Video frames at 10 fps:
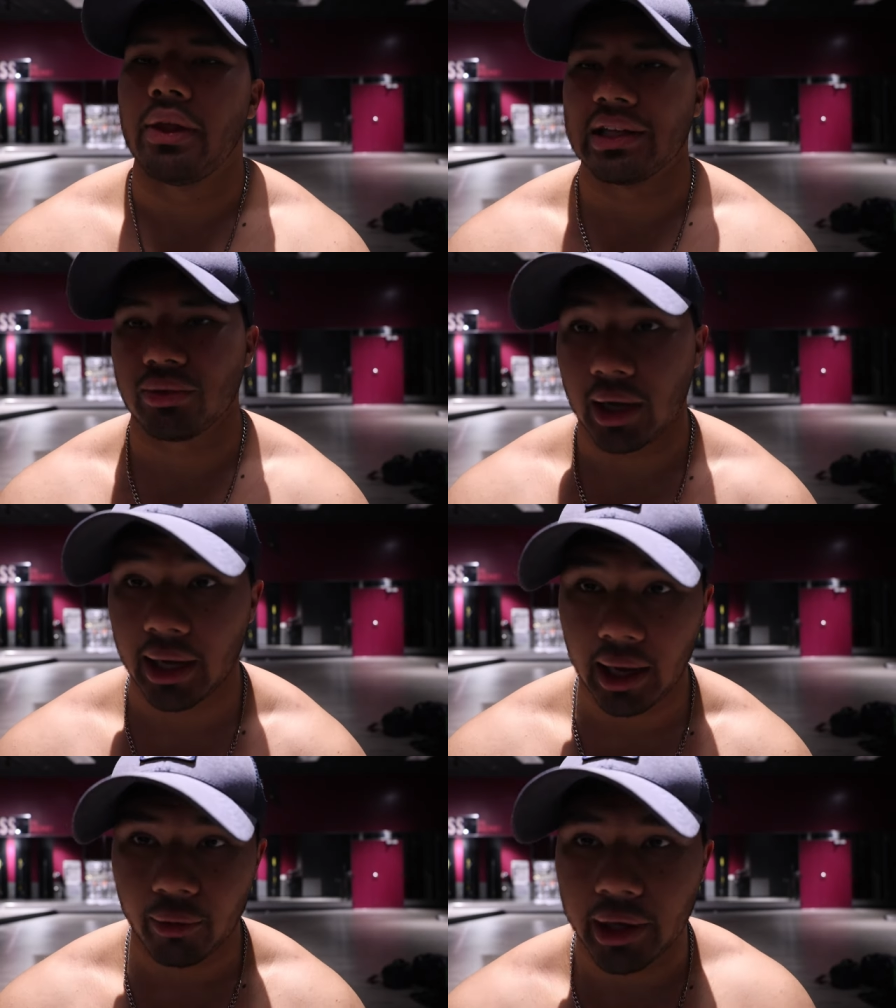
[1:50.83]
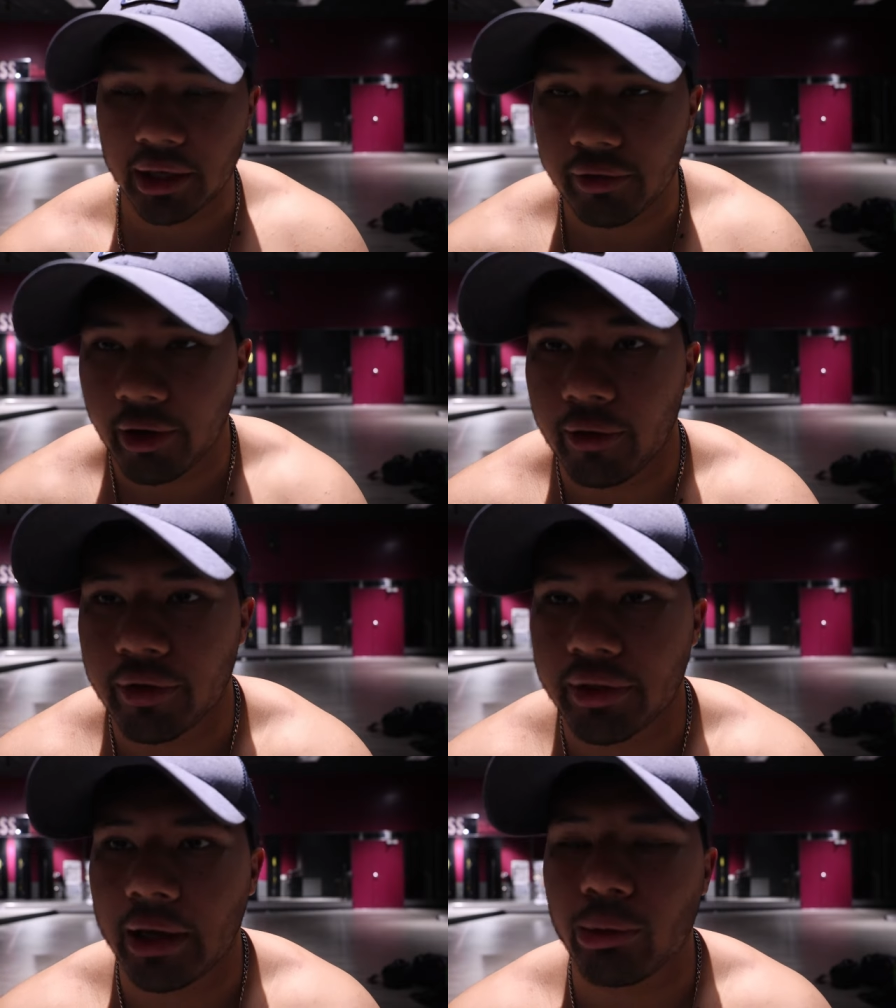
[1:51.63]
And that's why I went
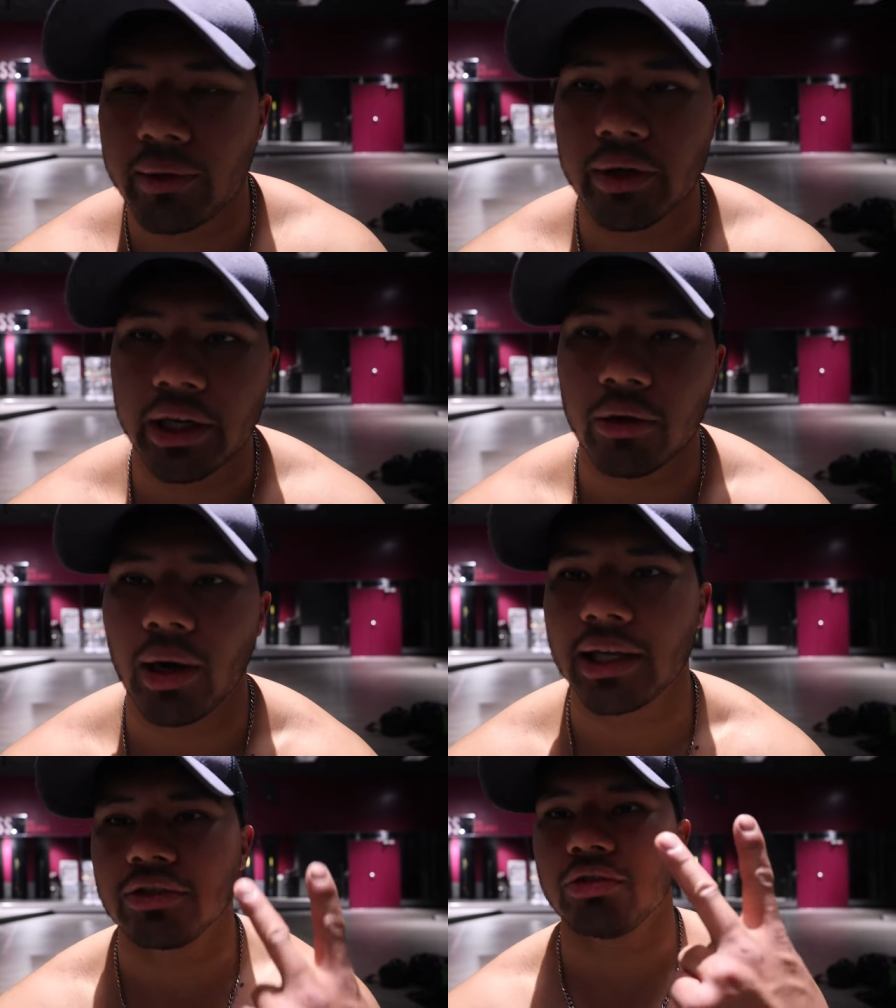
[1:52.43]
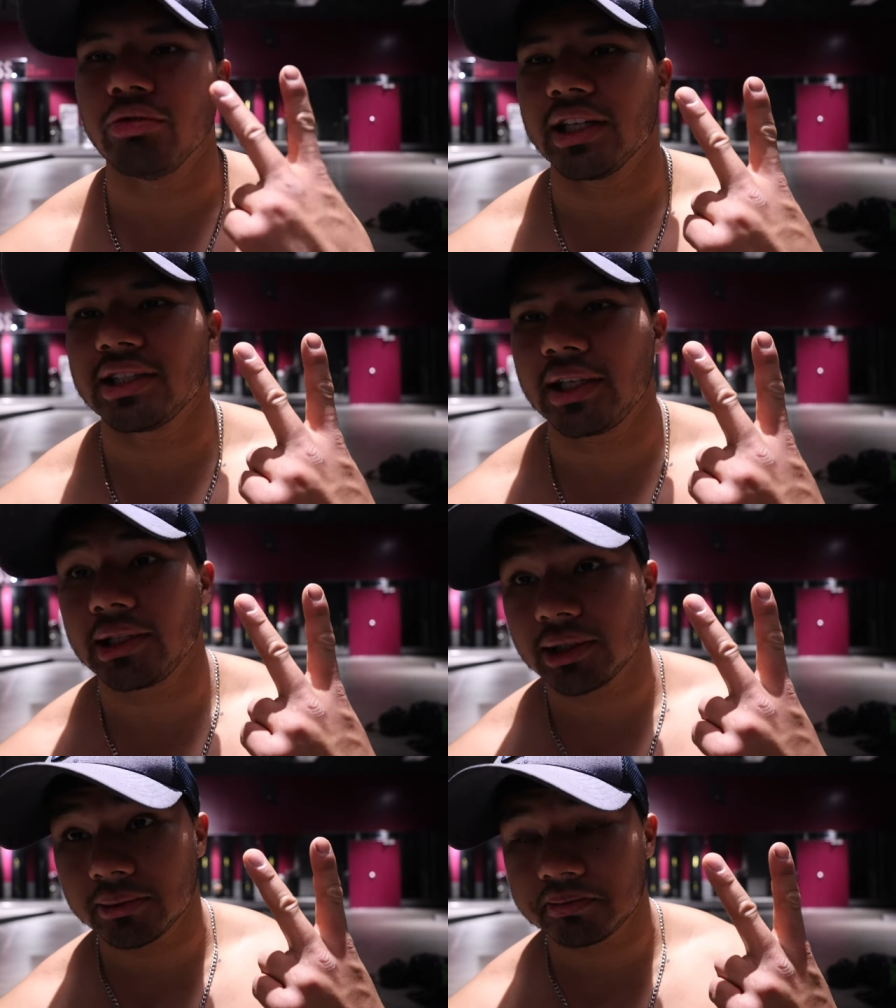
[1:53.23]
over in that one video why two rest
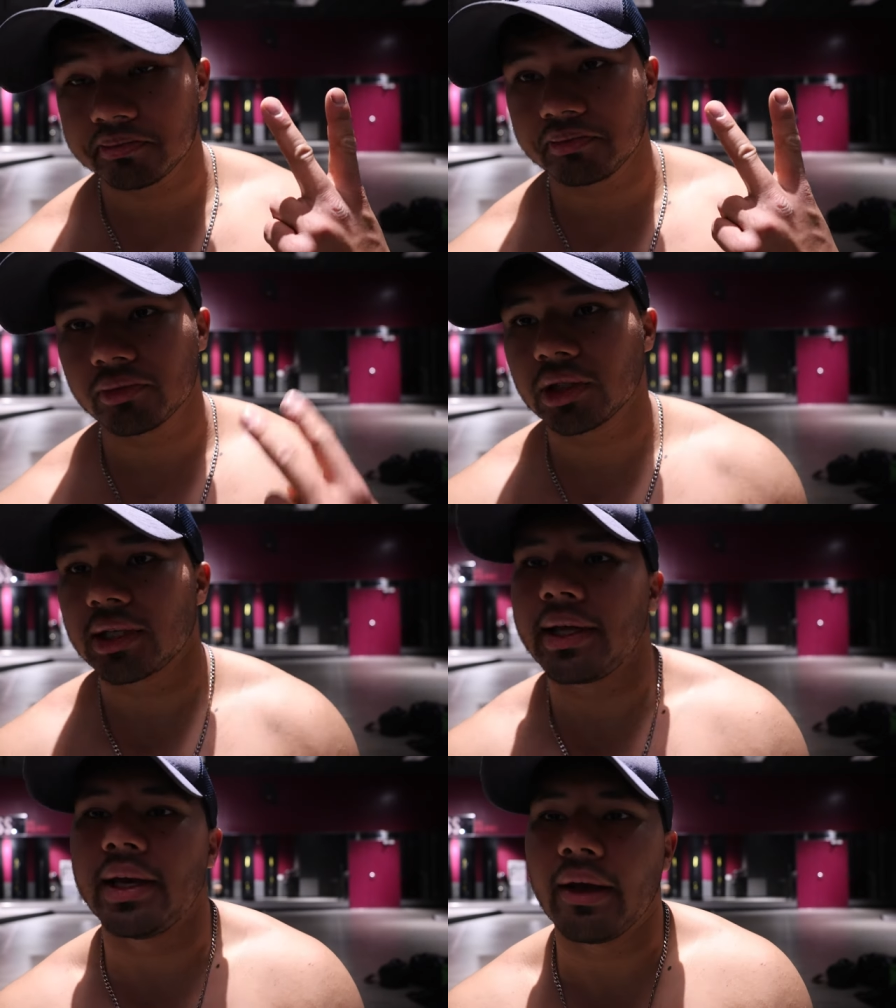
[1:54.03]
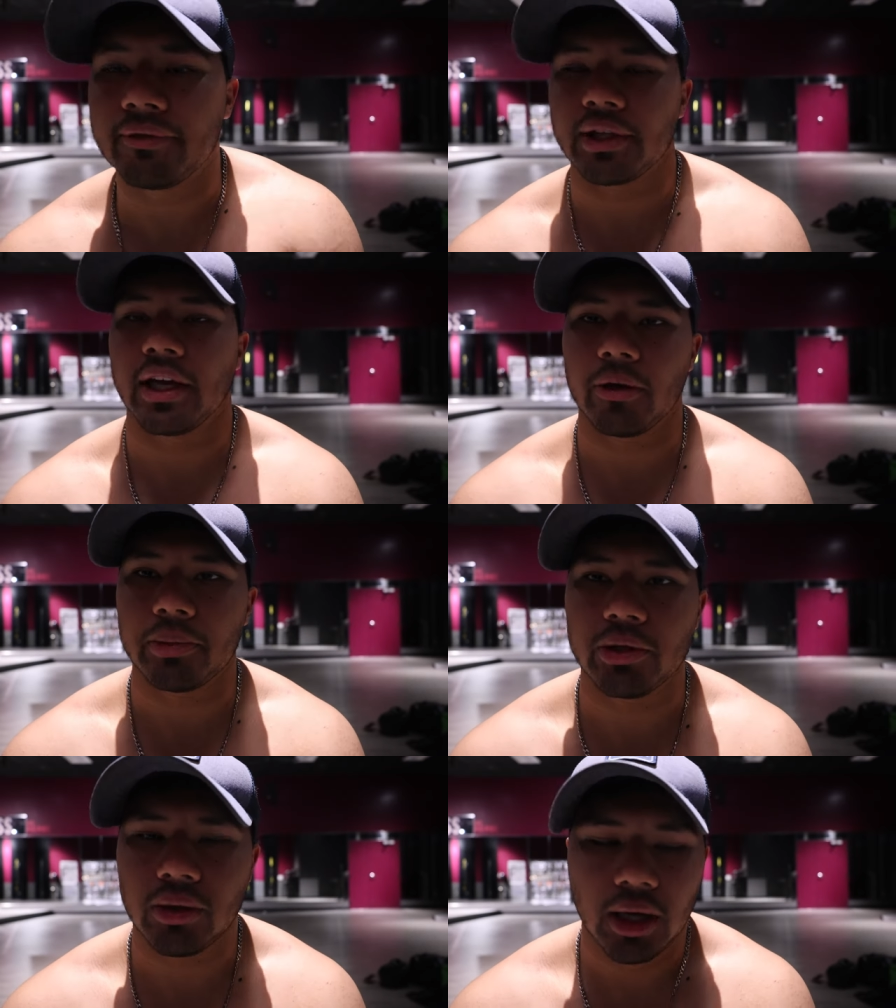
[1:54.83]
days can definitely
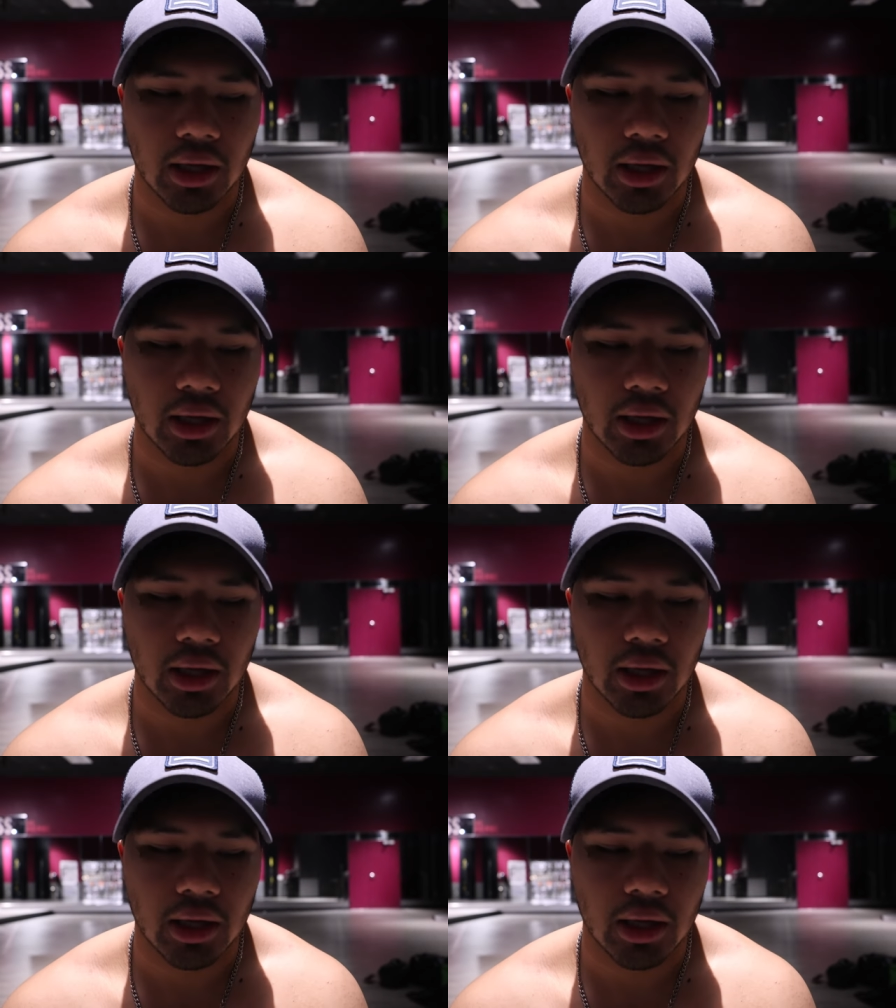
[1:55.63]
help you,